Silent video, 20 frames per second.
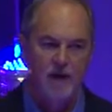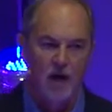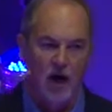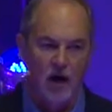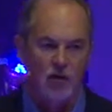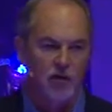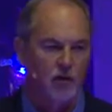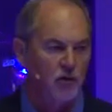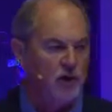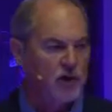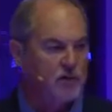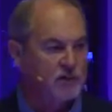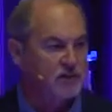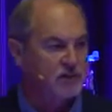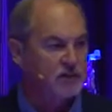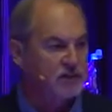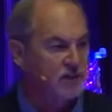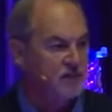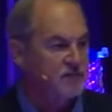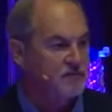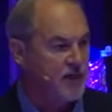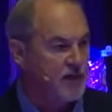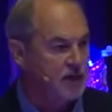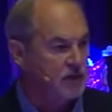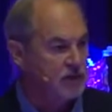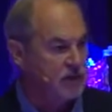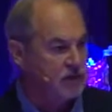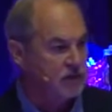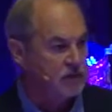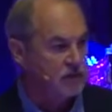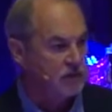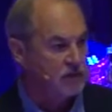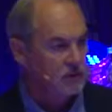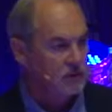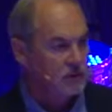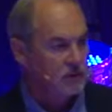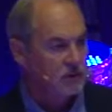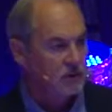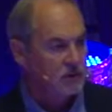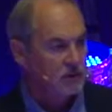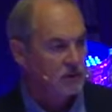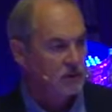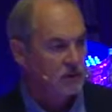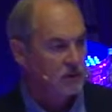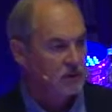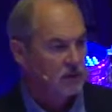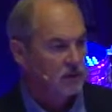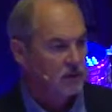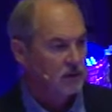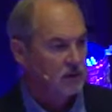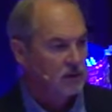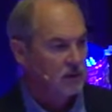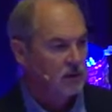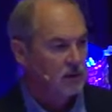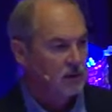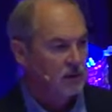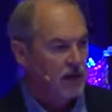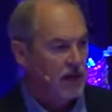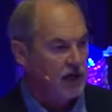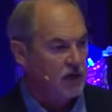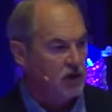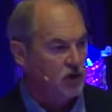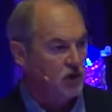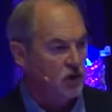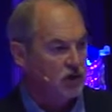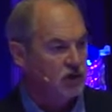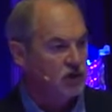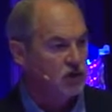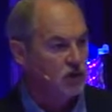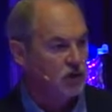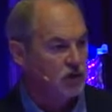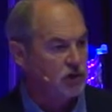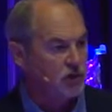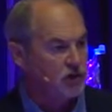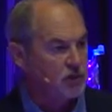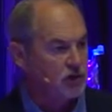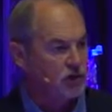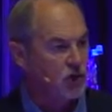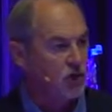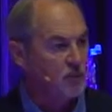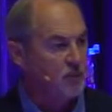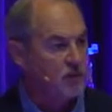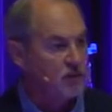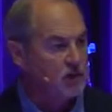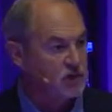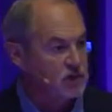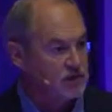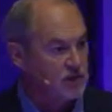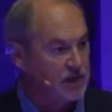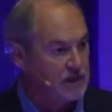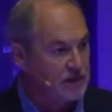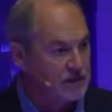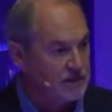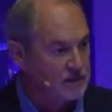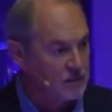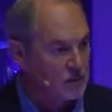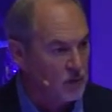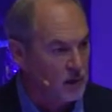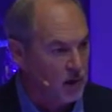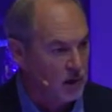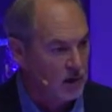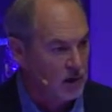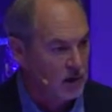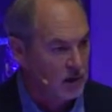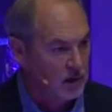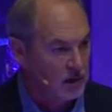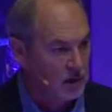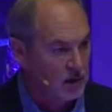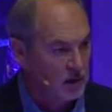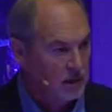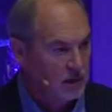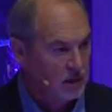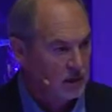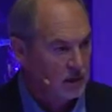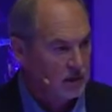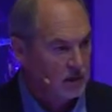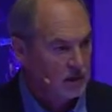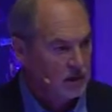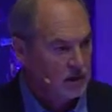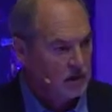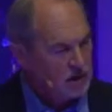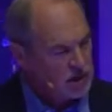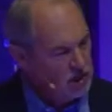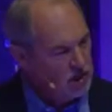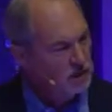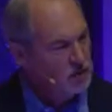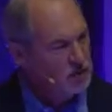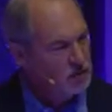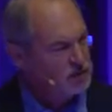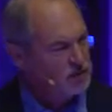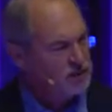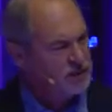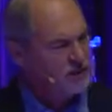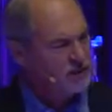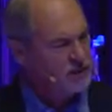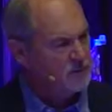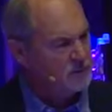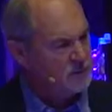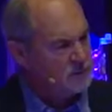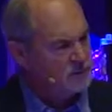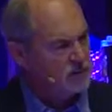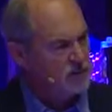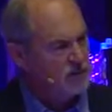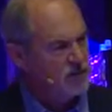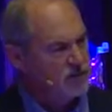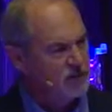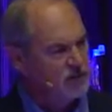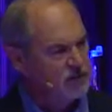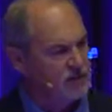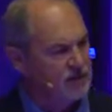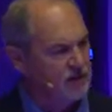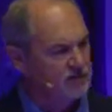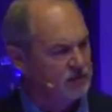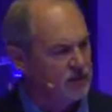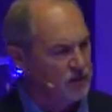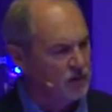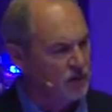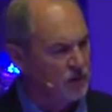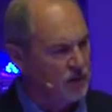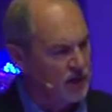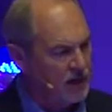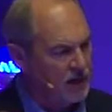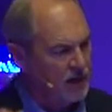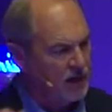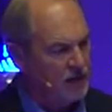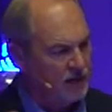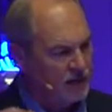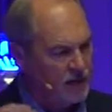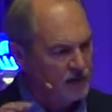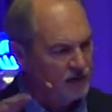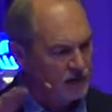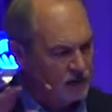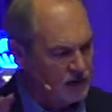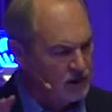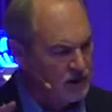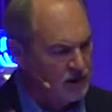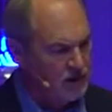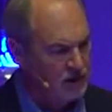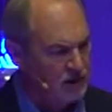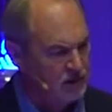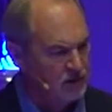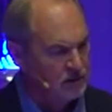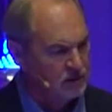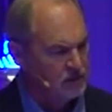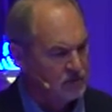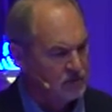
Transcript: Although he was disadvantaged, it caused God to stop in his tracks, as it were. You know, when you start to position yourself to go to another level in God,